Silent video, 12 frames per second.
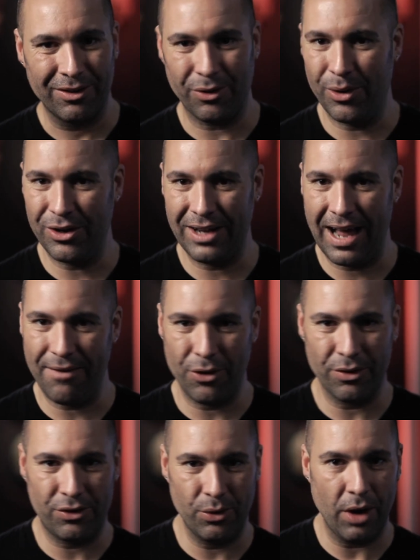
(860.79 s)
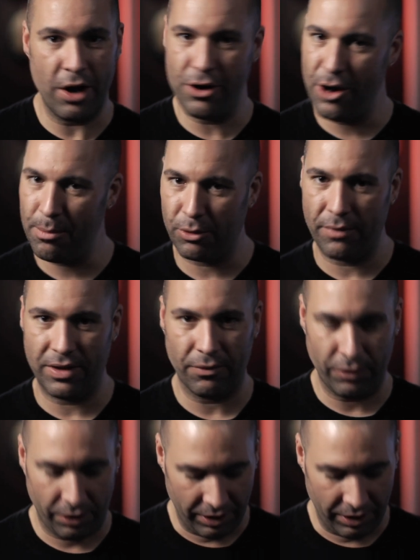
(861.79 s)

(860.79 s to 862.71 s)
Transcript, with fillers: So you can have those do a number of different